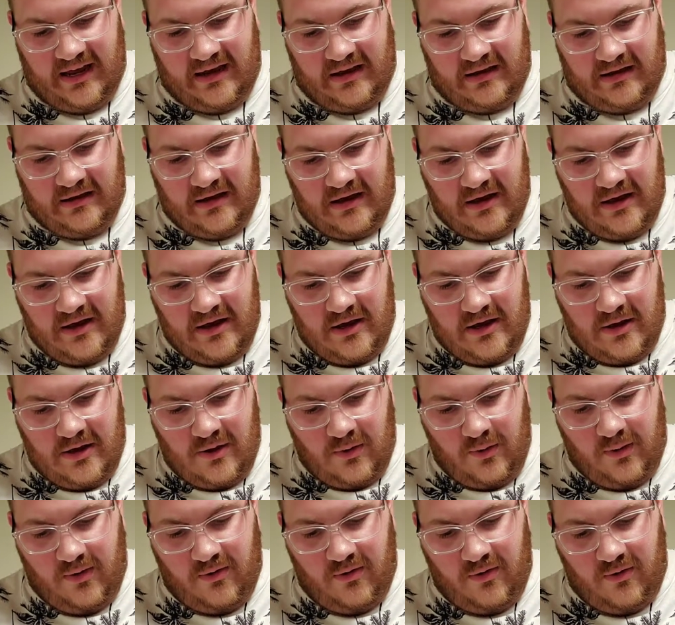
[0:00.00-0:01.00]
And
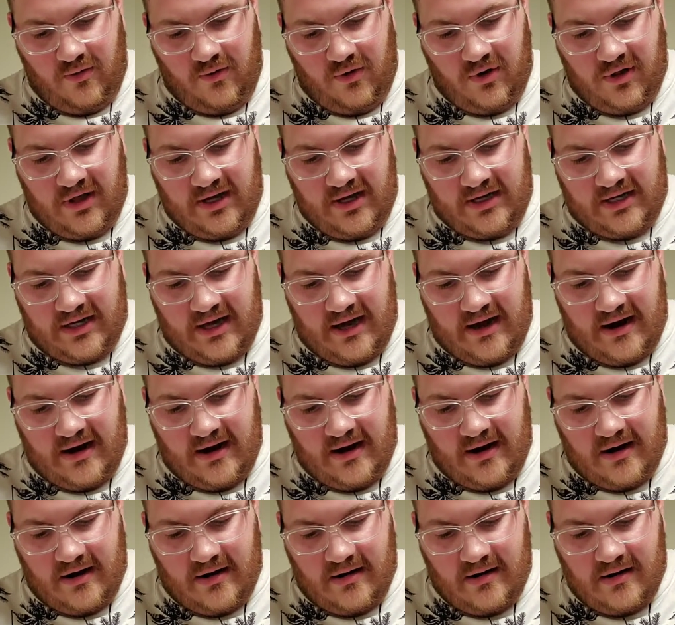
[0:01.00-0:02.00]
we were really
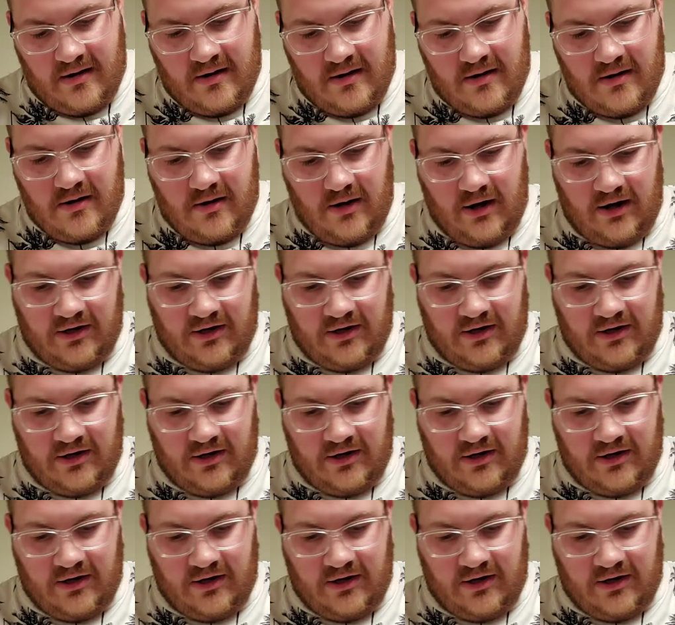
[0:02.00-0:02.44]
tired.